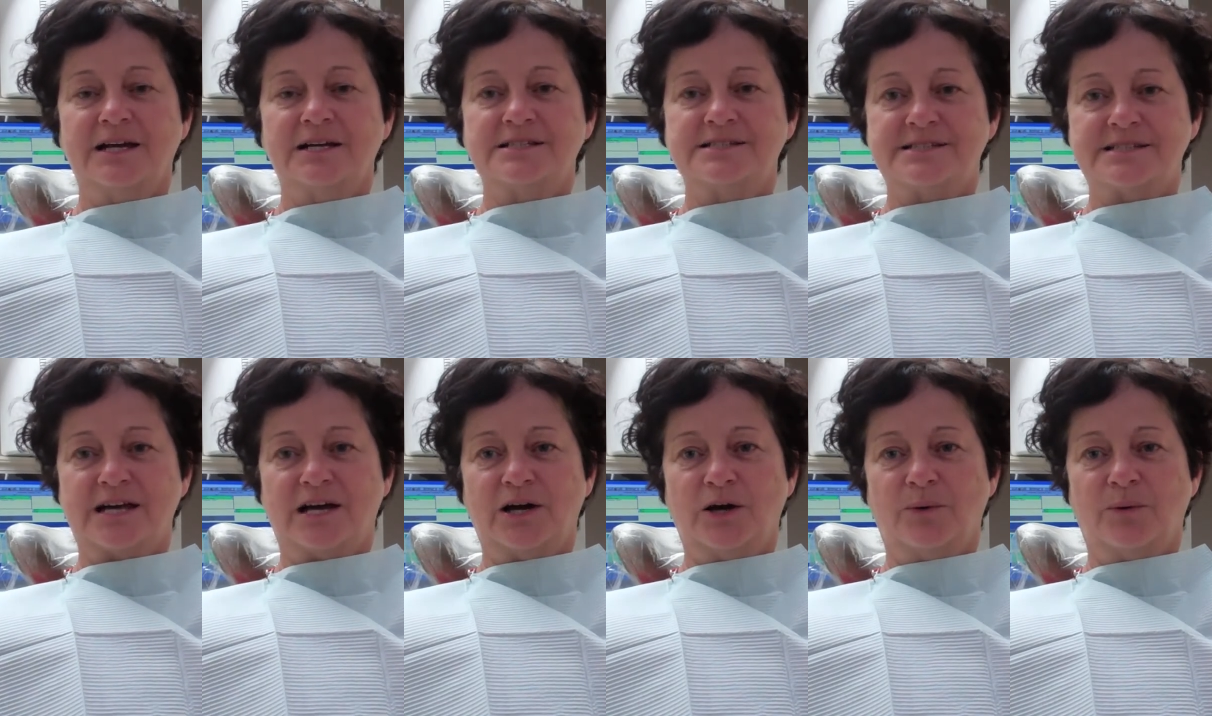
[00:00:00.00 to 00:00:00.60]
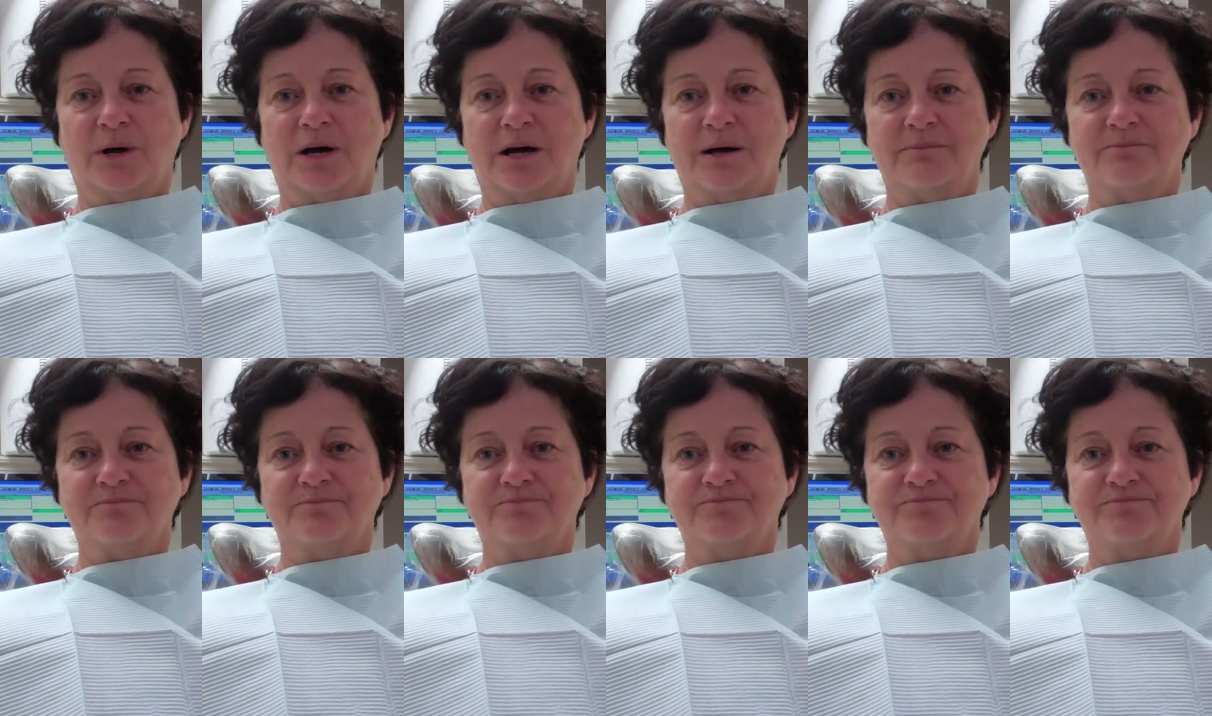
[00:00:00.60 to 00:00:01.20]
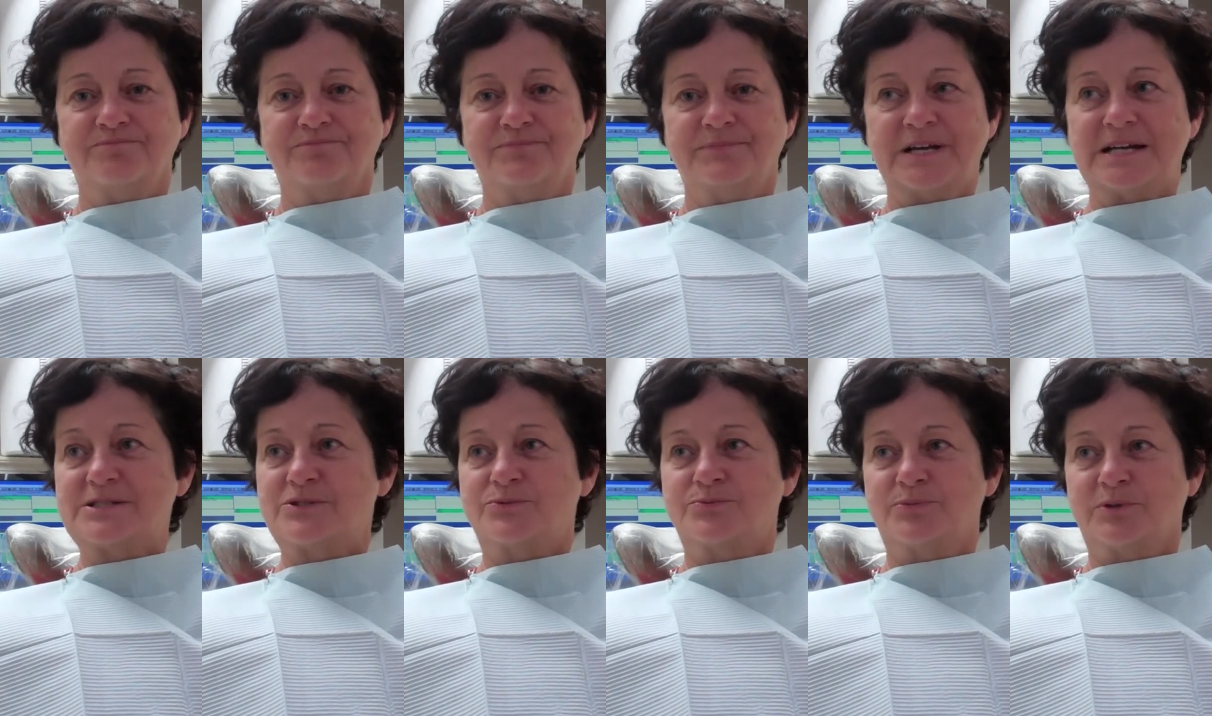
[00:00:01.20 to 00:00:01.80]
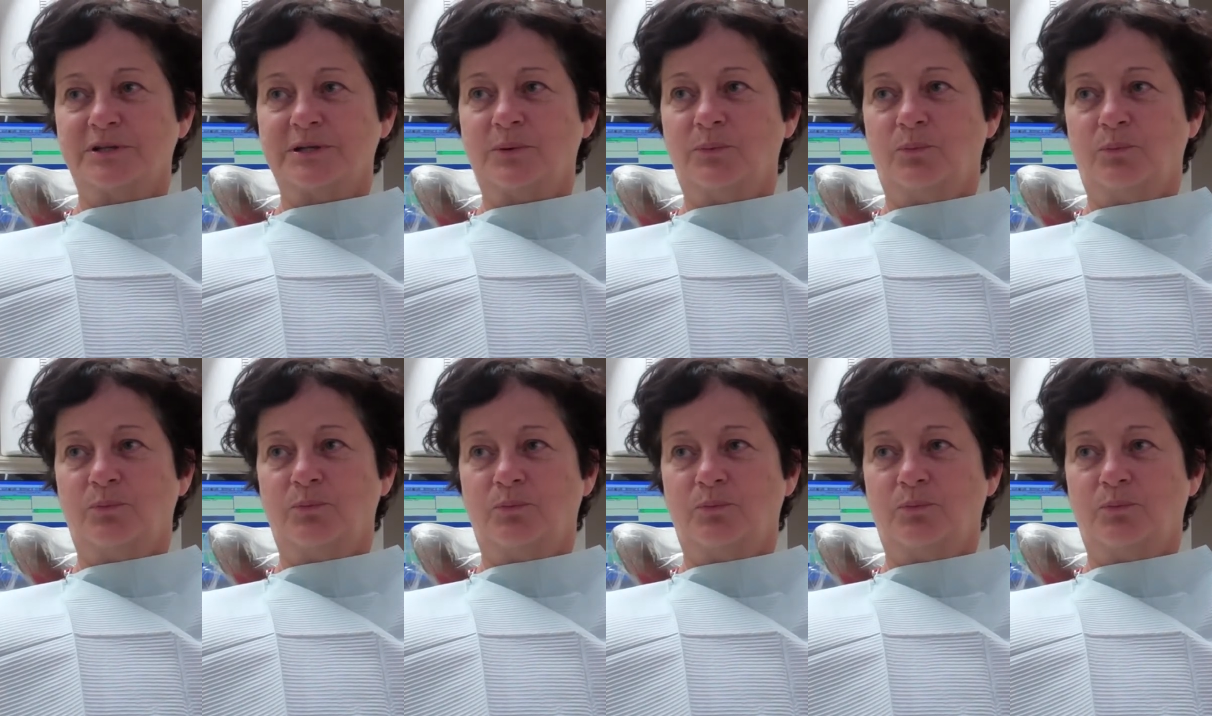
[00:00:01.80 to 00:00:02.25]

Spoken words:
So that's really